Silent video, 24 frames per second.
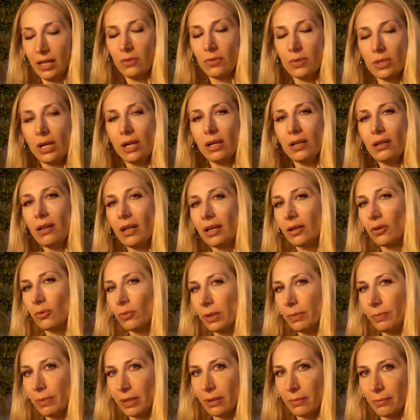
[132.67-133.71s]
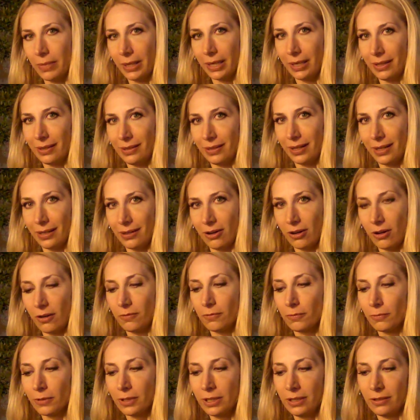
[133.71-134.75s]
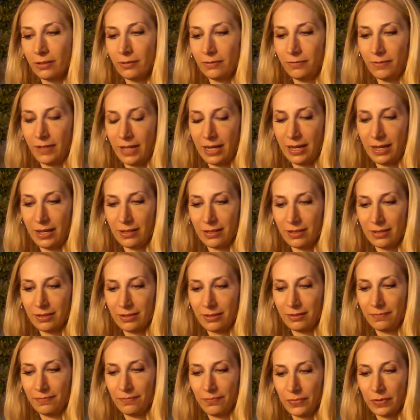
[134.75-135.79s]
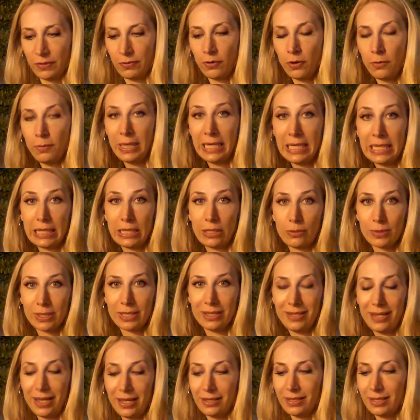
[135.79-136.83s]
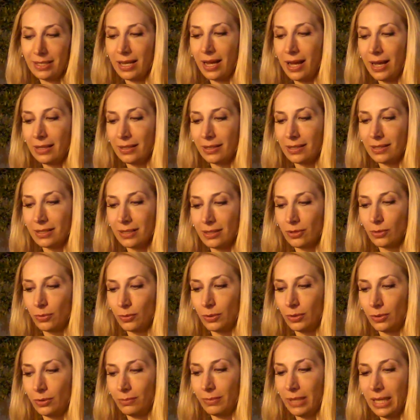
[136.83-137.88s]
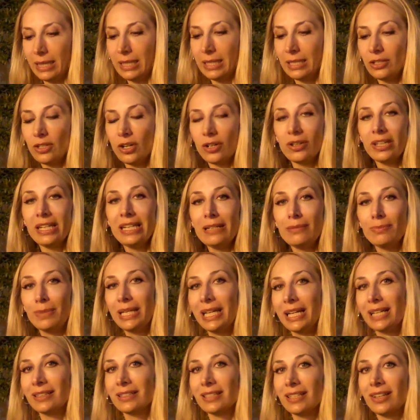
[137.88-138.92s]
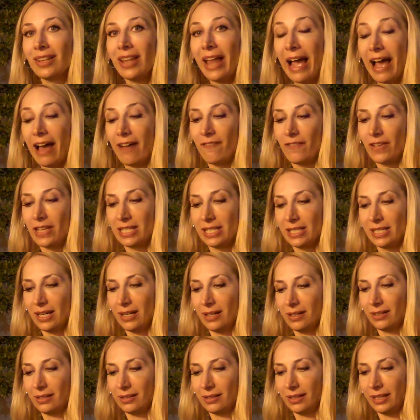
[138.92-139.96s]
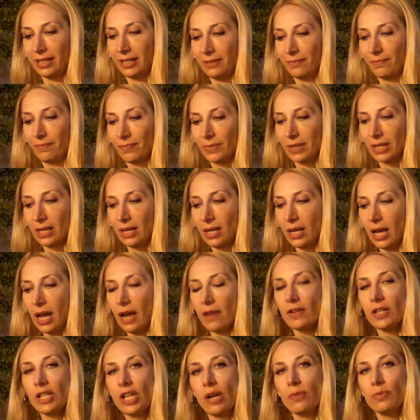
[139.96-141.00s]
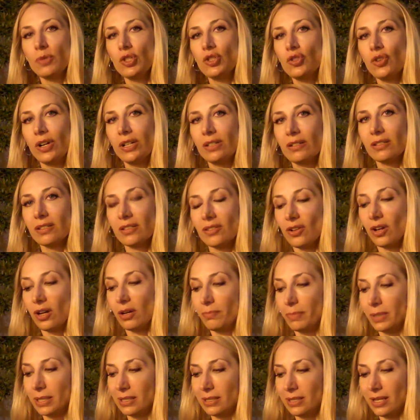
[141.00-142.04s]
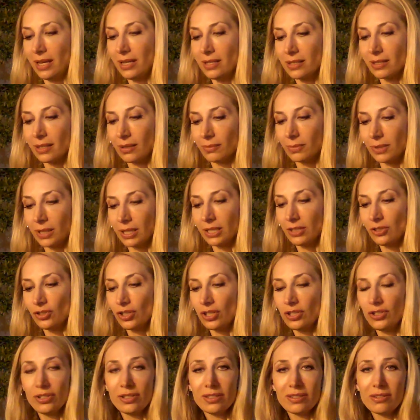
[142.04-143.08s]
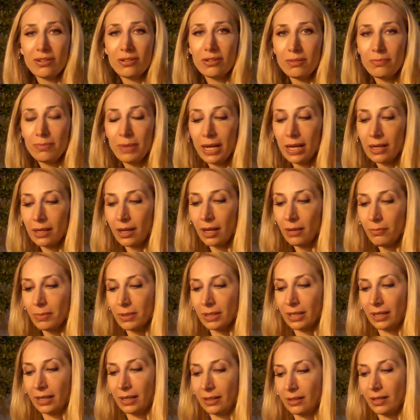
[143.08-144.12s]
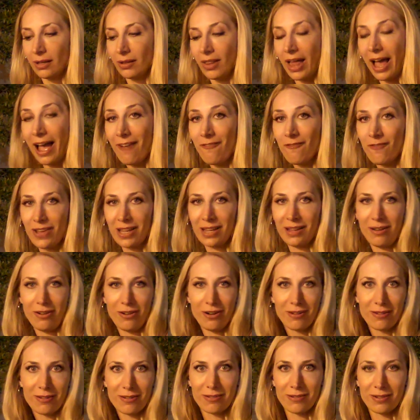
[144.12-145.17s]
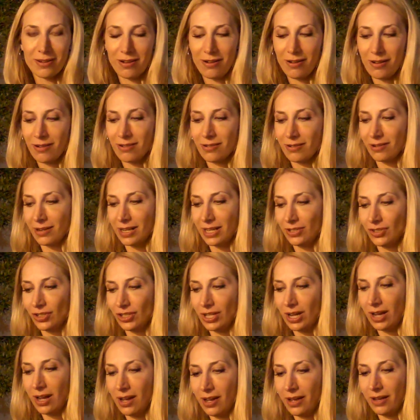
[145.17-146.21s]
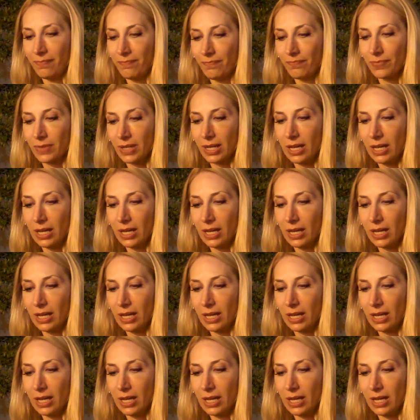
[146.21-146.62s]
It was kind of like ripping a Band-Aid off real fast. For a minute, there was dead silence in the room, and then Darlene began to laugh hysterically. Every time she tried to stop and say something, she just started back up again, laughing harder and harder each time.